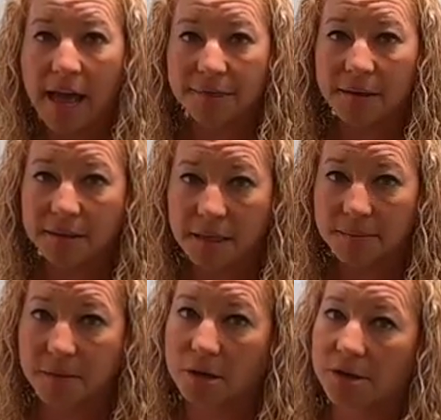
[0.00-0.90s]
And this
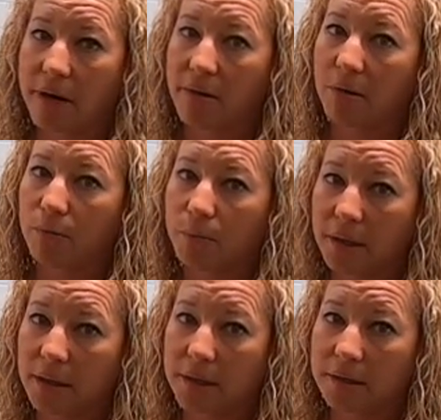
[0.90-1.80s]
keeps our shower
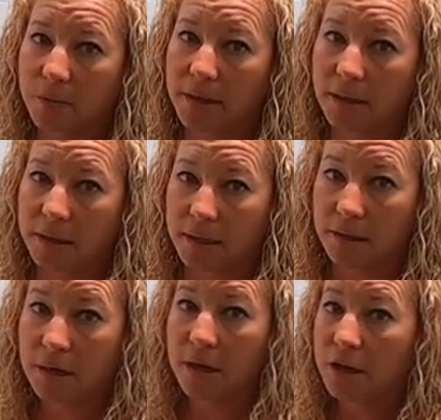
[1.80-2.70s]
really squeaky
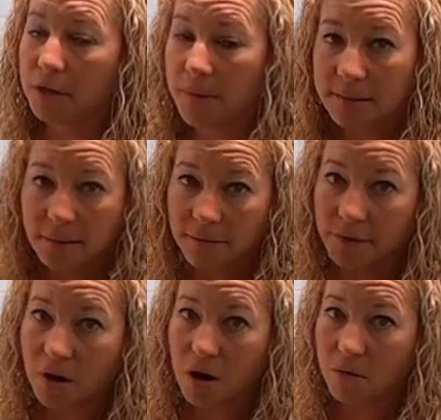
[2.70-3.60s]
clean. You make some
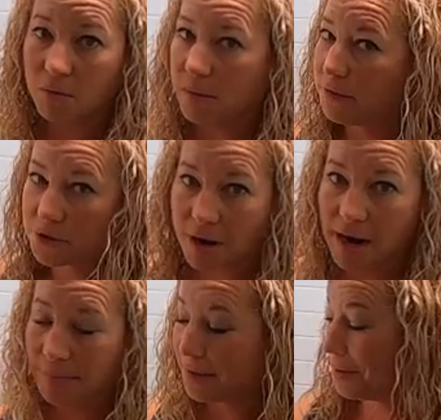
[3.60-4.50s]
of your own. We've
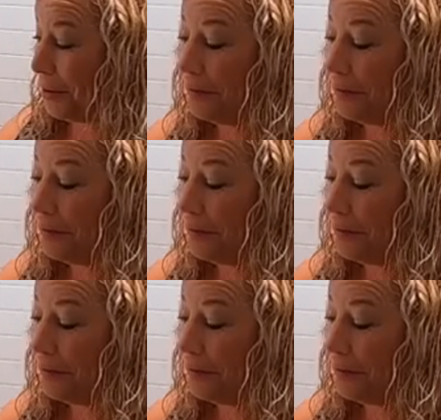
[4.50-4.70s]
tried because